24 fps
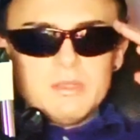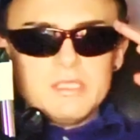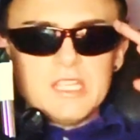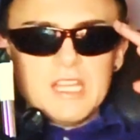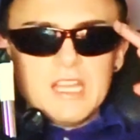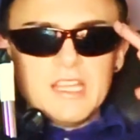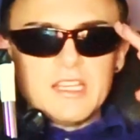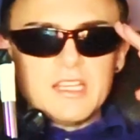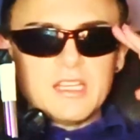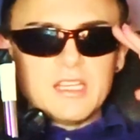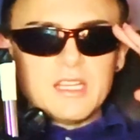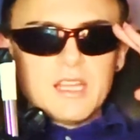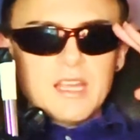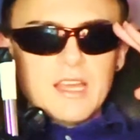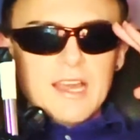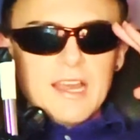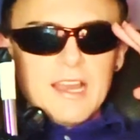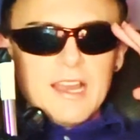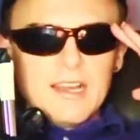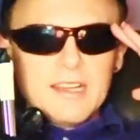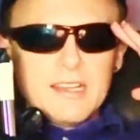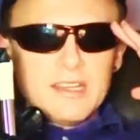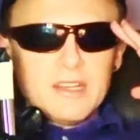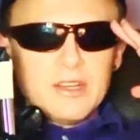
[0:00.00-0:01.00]
like,
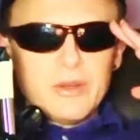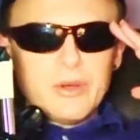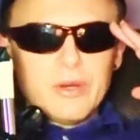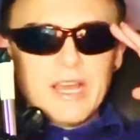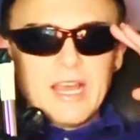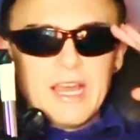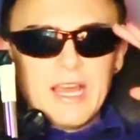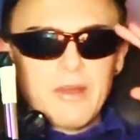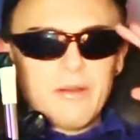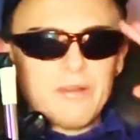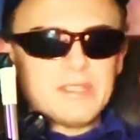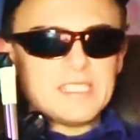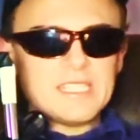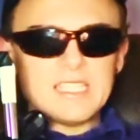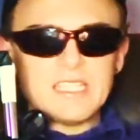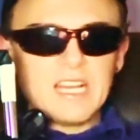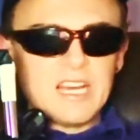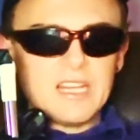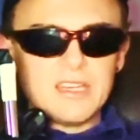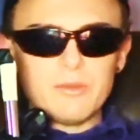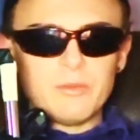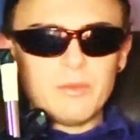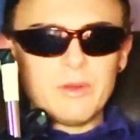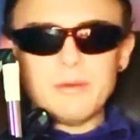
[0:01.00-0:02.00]
how has he
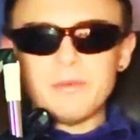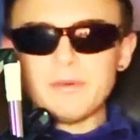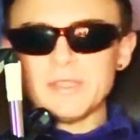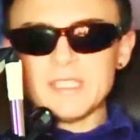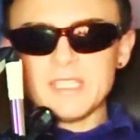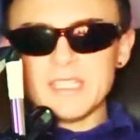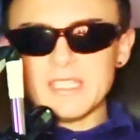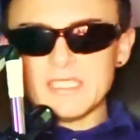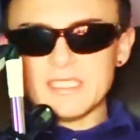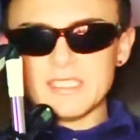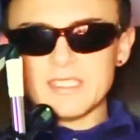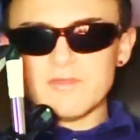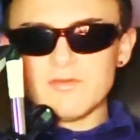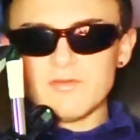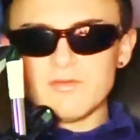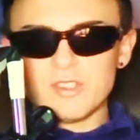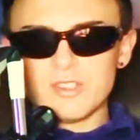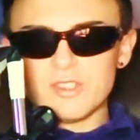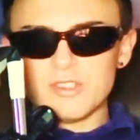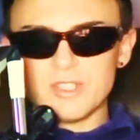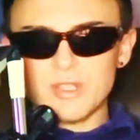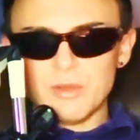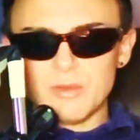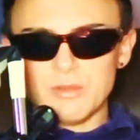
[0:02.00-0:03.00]
gotten away with this for
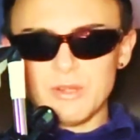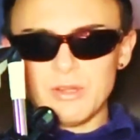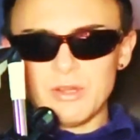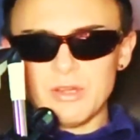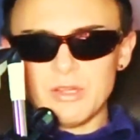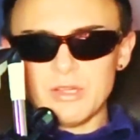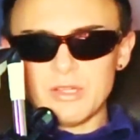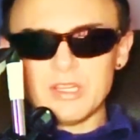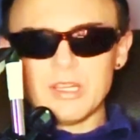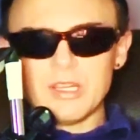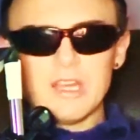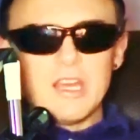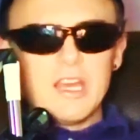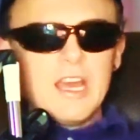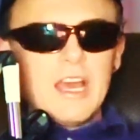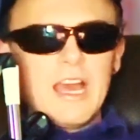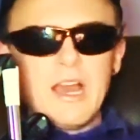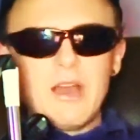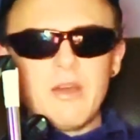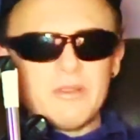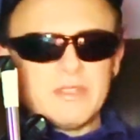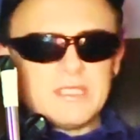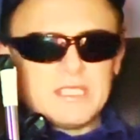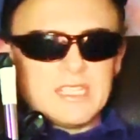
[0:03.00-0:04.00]
so long?
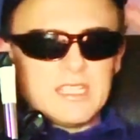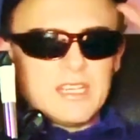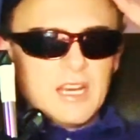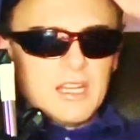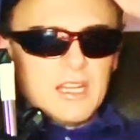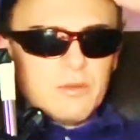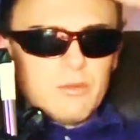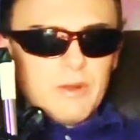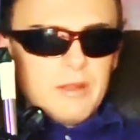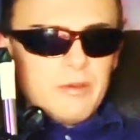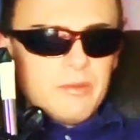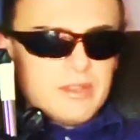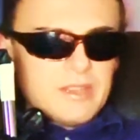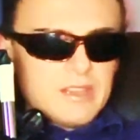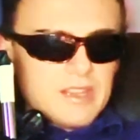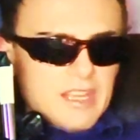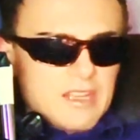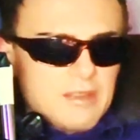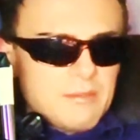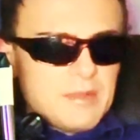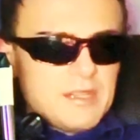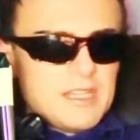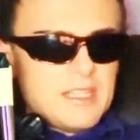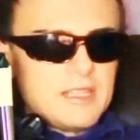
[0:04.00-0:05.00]
How has he gotten away with
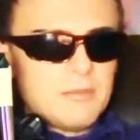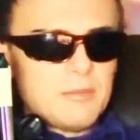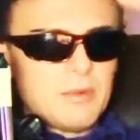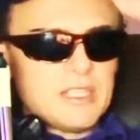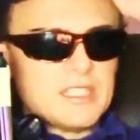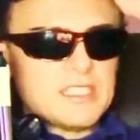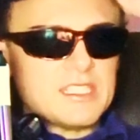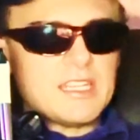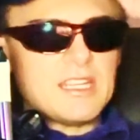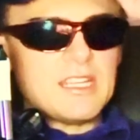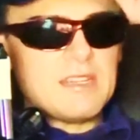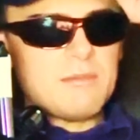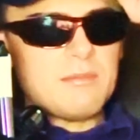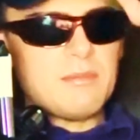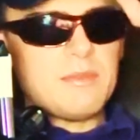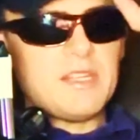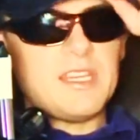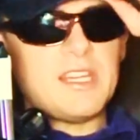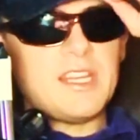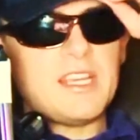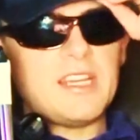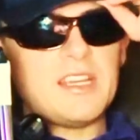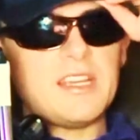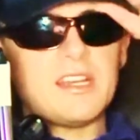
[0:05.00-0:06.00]
like meeting the president,
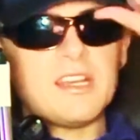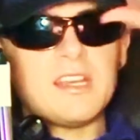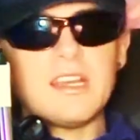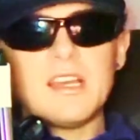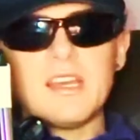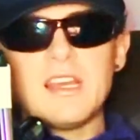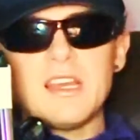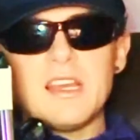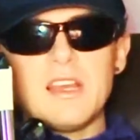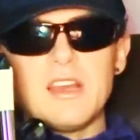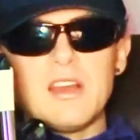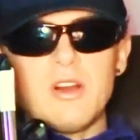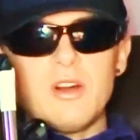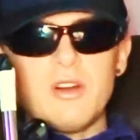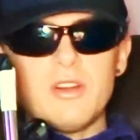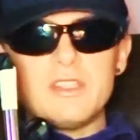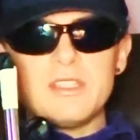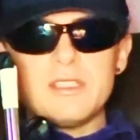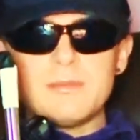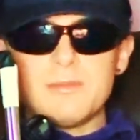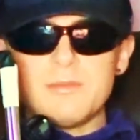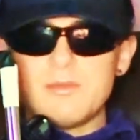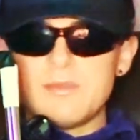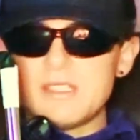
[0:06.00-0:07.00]
meeting all
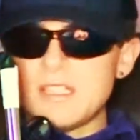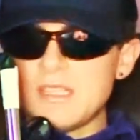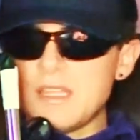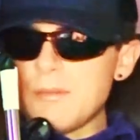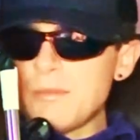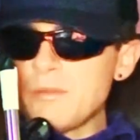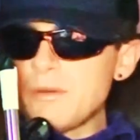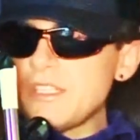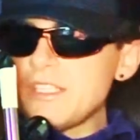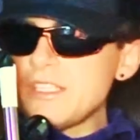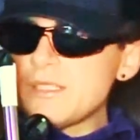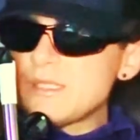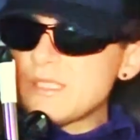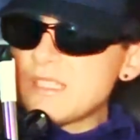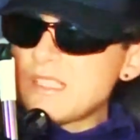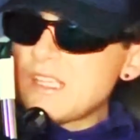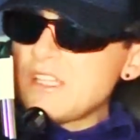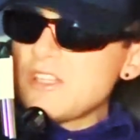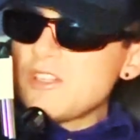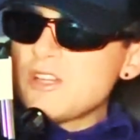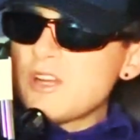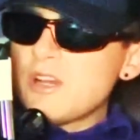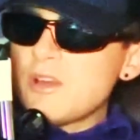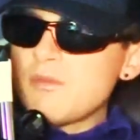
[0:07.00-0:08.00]
these celebrities,
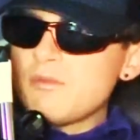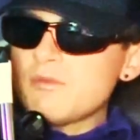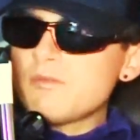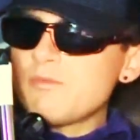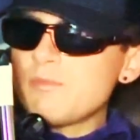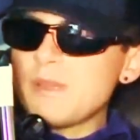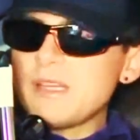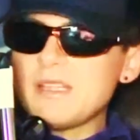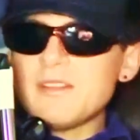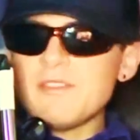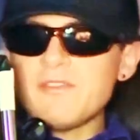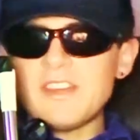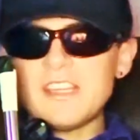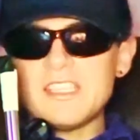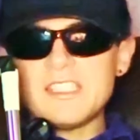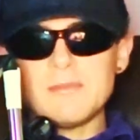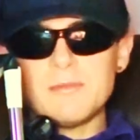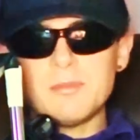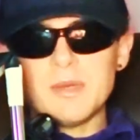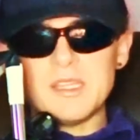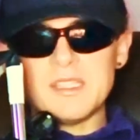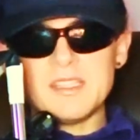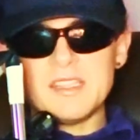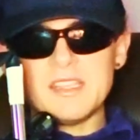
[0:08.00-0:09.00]
you know, being the face of
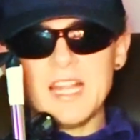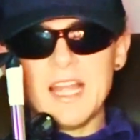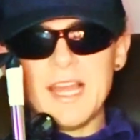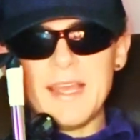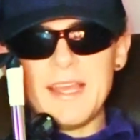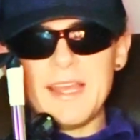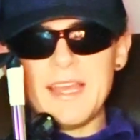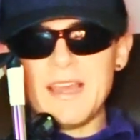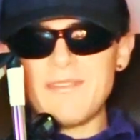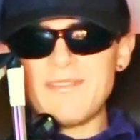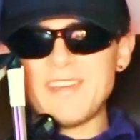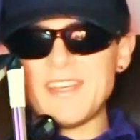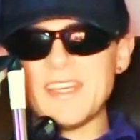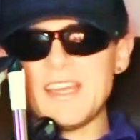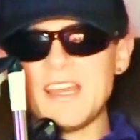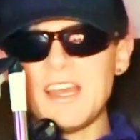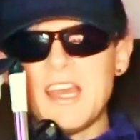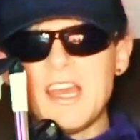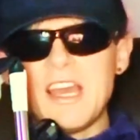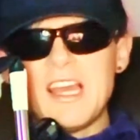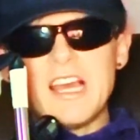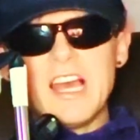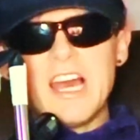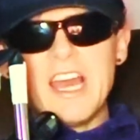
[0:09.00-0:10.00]
Bud Light, having
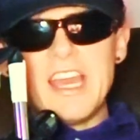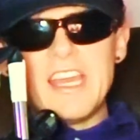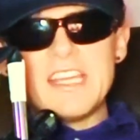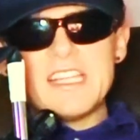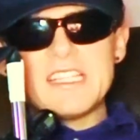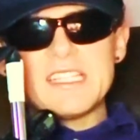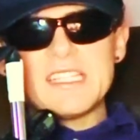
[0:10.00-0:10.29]
a